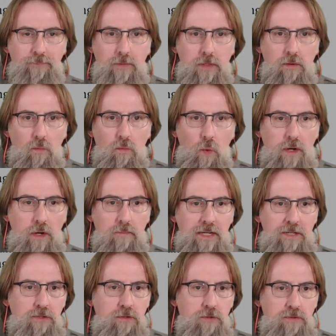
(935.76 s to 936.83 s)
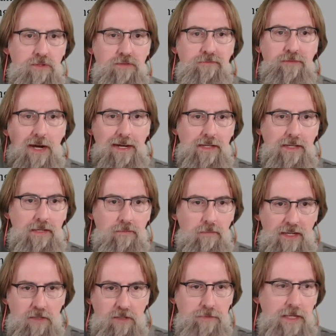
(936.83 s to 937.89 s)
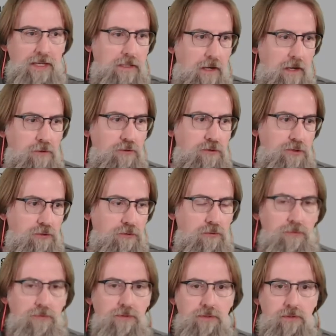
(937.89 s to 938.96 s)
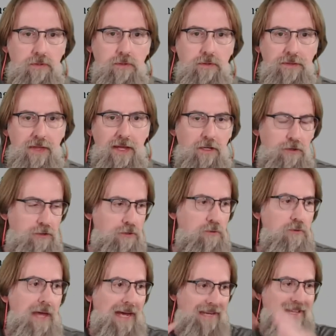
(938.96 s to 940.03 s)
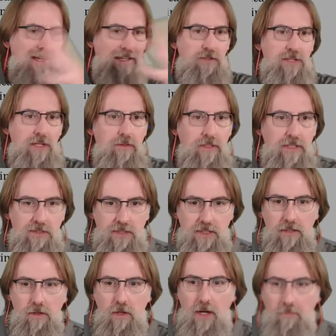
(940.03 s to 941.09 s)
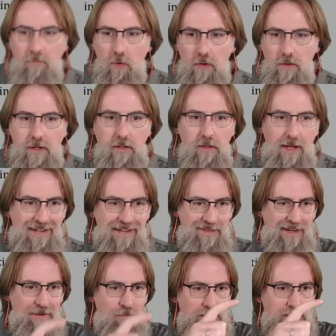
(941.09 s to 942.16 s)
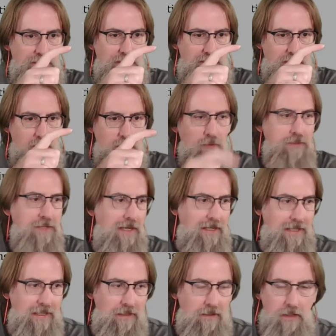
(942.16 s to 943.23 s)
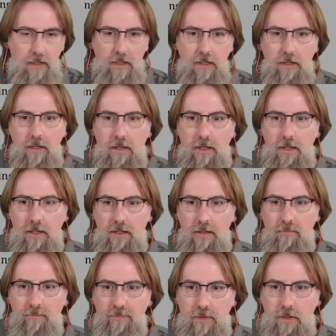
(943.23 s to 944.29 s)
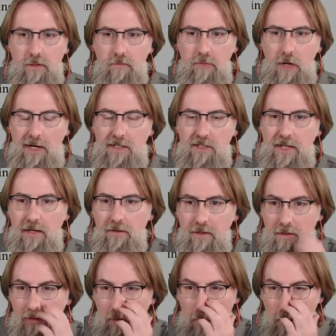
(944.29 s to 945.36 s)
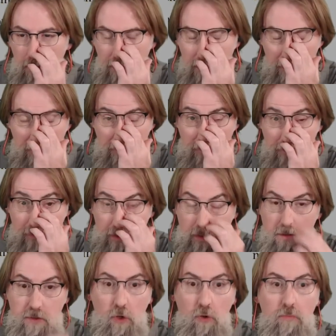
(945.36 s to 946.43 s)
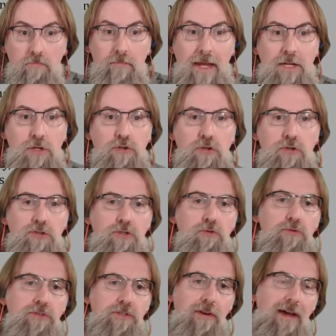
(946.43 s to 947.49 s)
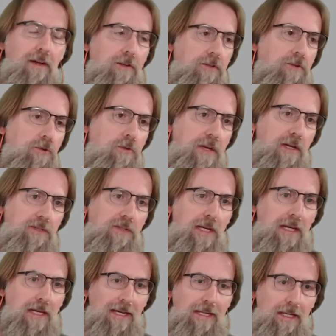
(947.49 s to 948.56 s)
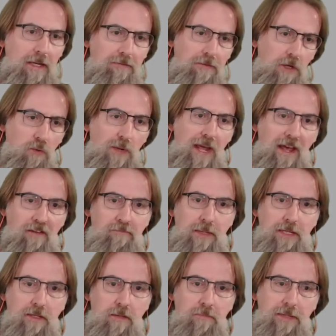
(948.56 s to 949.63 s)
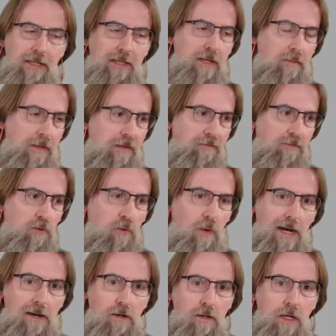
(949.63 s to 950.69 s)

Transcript: one of my students finally explained to other students that they could do that and they could suddenly see a lot more of the class. And I wasn't just a little tiny box down in the corner. So make sure your students know how to do this. And even though we have been in the pandemic for a while,